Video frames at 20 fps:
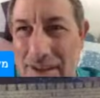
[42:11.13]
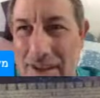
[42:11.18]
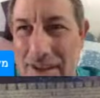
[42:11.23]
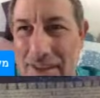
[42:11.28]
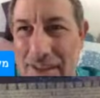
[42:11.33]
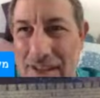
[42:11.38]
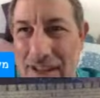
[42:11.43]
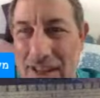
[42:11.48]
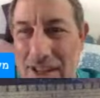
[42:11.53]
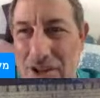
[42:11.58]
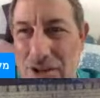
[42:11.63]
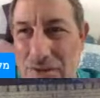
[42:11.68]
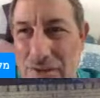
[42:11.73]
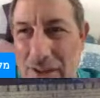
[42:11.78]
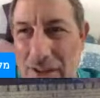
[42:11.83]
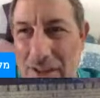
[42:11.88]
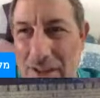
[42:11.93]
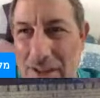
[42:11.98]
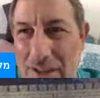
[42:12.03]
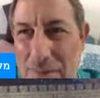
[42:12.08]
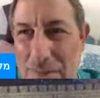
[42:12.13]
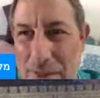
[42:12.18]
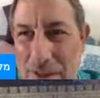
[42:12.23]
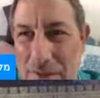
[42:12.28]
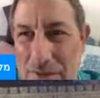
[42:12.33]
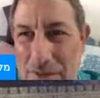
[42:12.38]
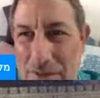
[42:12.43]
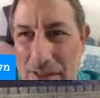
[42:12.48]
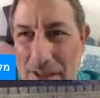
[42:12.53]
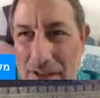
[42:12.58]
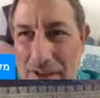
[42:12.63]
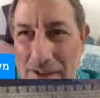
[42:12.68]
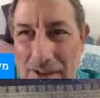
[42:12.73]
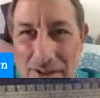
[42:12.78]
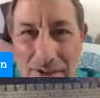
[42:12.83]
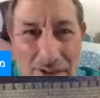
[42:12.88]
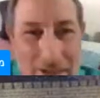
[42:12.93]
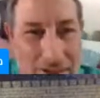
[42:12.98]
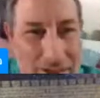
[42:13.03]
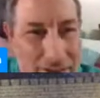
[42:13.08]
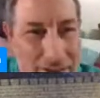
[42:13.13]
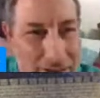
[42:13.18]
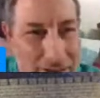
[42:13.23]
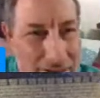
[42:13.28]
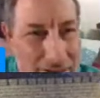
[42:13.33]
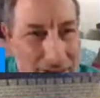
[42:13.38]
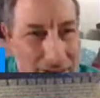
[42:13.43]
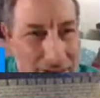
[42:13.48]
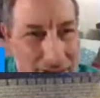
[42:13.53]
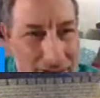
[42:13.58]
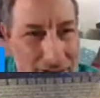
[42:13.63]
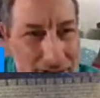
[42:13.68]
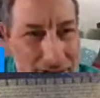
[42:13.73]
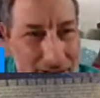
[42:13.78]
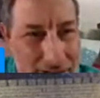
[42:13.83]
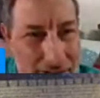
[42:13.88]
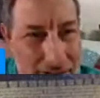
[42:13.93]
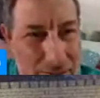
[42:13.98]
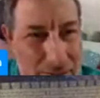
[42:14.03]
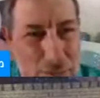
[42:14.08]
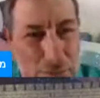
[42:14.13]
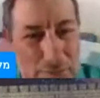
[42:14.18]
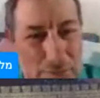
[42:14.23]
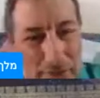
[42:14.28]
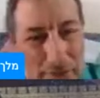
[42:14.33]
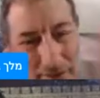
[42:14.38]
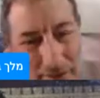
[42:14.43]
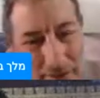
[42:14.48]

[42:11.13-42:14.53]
Hashvan comes after that. All right, Hebrew months.